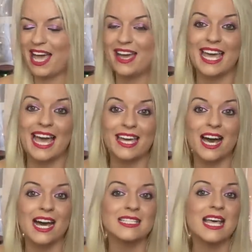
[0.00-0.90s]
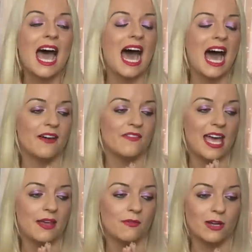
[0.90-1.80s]
Okay, guys, have
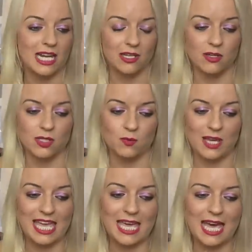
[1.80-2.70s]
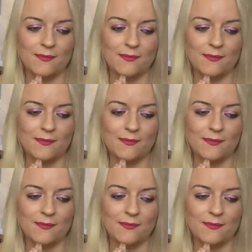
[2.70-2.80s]
a really good week.